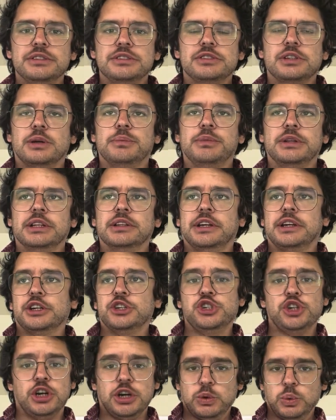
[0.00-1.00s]
something like a
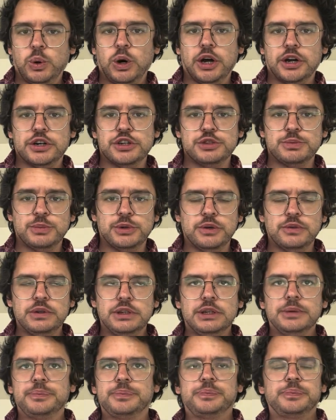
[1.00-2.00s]
John Waters
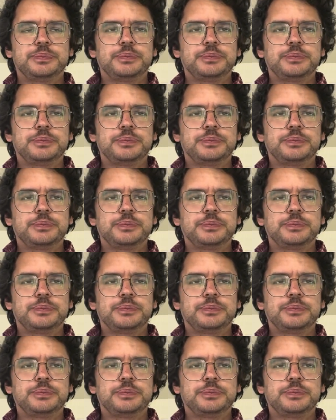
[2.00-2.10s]
movie,